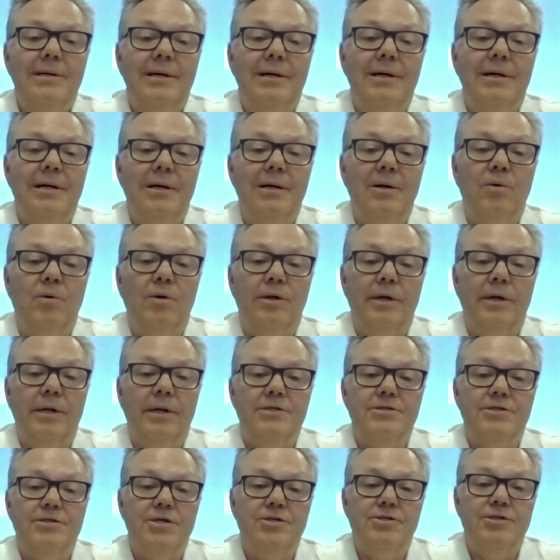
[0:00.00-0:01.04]
uh,
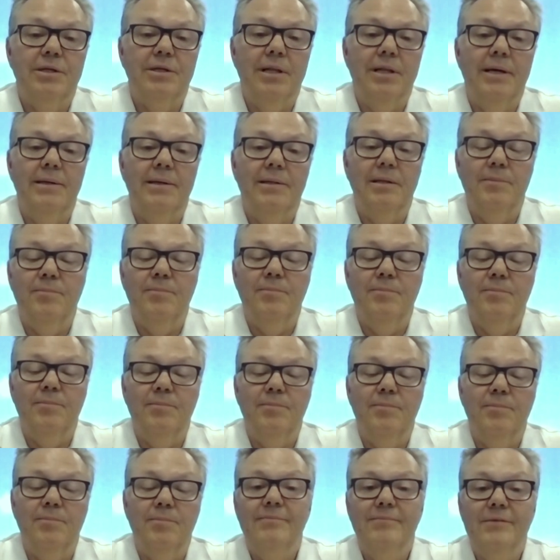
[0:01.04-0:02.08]
organization likely
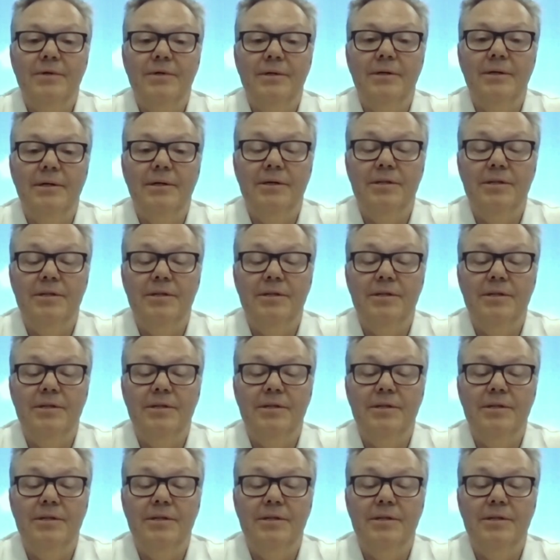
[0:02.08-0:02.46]
play uh,